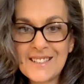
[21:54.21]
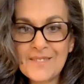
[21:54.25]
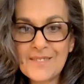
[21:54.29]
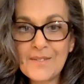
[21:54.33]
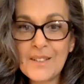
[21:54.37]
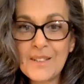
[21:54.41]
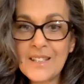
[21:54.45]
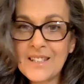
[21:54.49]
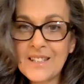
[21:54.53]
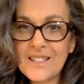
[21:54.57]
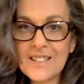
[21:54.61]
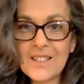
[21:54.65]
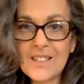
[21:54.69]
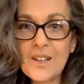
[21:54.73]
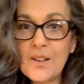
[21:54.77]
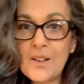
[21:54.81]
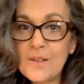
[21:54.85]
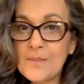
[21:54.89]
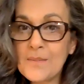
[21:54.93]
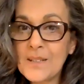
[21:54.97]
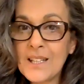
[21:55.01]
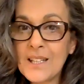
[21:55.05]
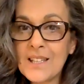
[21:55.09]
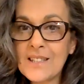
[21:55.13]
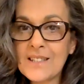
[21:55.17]
And where there's
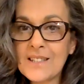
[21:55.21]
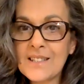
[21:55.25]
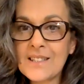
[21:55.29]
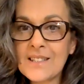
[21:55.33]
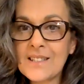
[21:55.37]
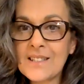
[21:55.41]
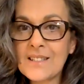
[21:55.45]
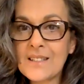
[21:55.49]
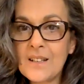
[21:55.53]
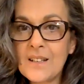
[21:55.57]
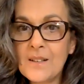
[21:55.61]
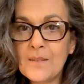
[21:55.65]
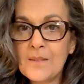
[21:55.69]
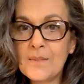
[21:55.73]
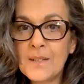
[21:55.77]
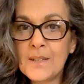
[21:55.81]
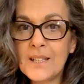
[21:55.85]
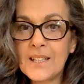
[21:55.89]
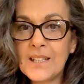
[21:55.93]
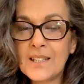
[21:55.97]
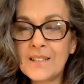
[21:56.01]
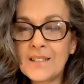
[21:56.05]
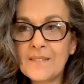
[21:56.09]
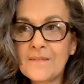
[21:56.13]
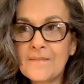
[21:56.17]
harmony, there's
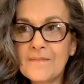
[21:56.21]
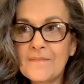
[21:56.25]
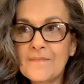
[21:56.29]
disharmony.